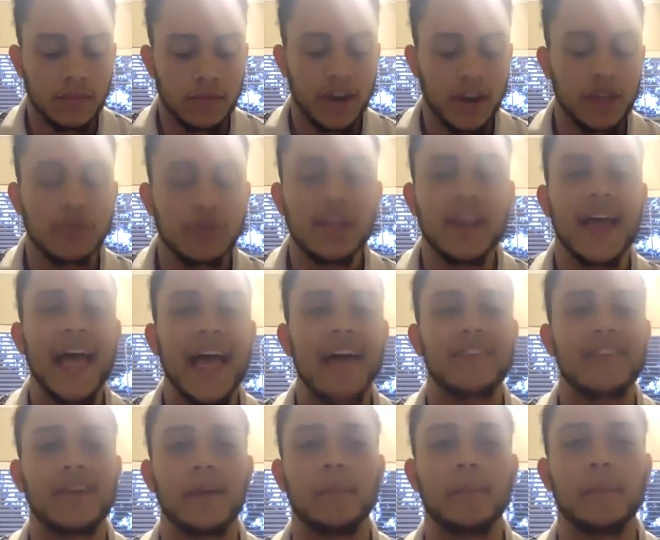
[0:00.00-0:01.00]
Right? You need to
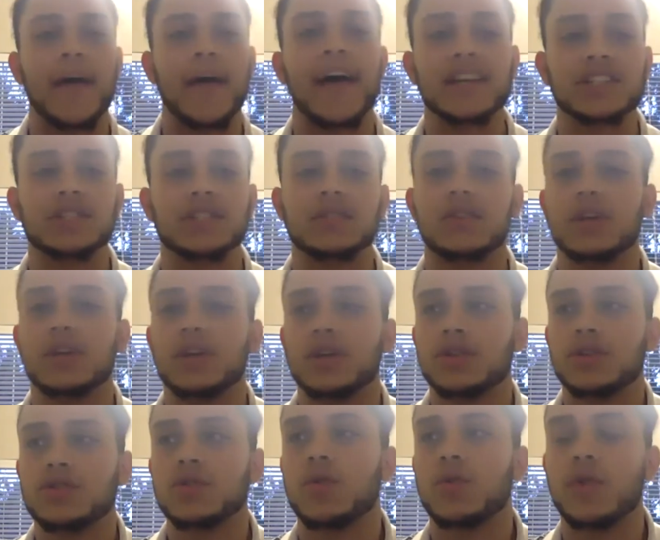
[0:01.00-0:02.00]
have compassion
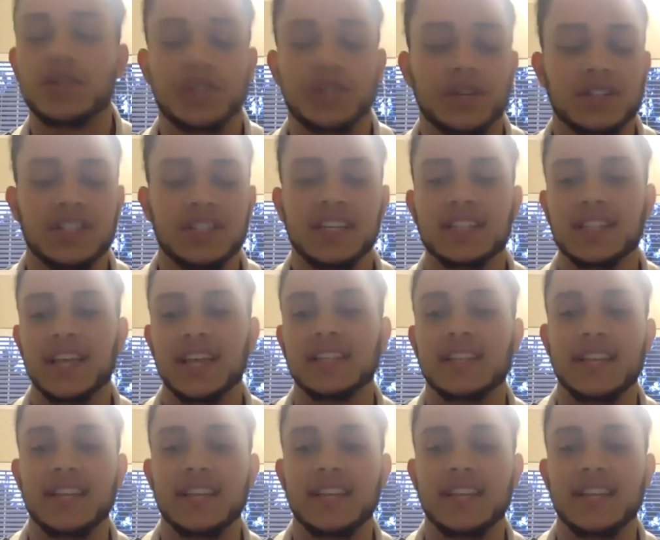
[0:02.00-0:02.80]
towards your success.